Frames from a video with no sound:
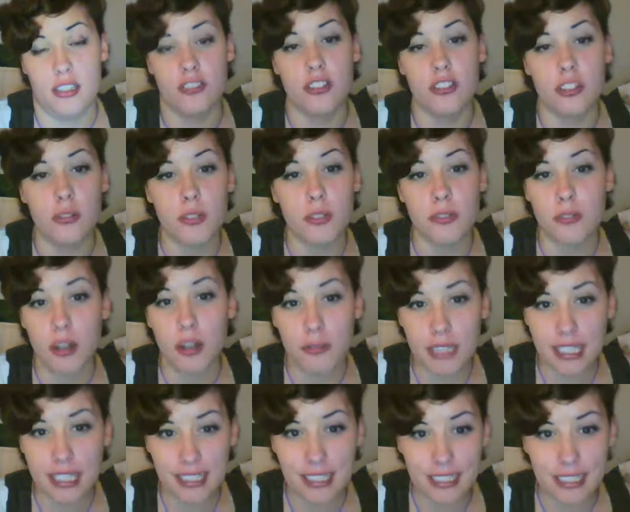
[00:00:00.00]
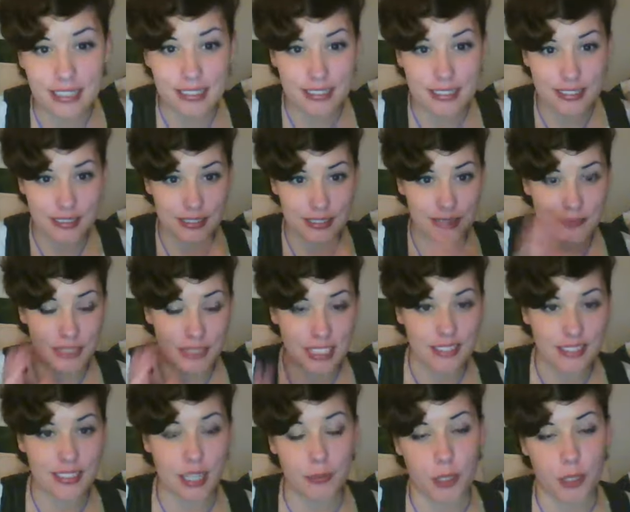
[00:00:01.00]
Do you know what's wrong with that?
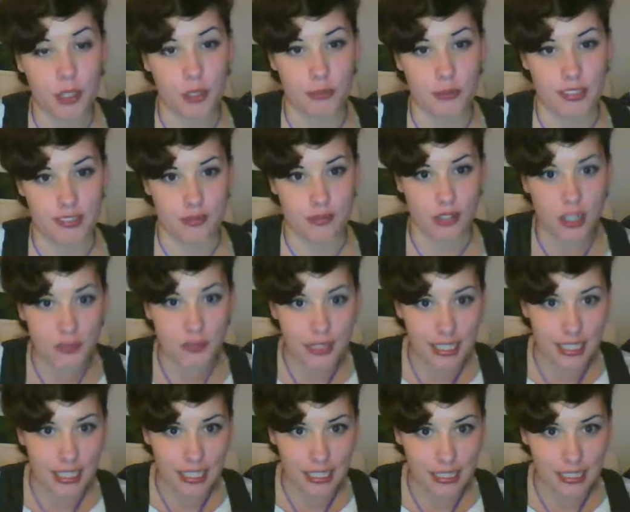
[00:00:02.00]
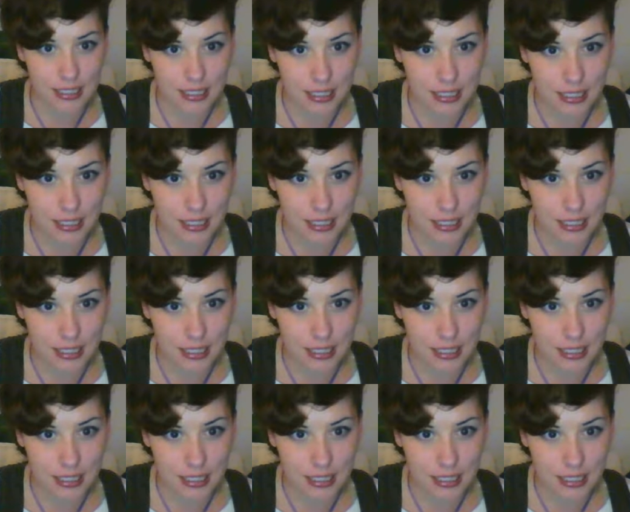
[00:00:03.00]
Please tell me you know what's wrong with that.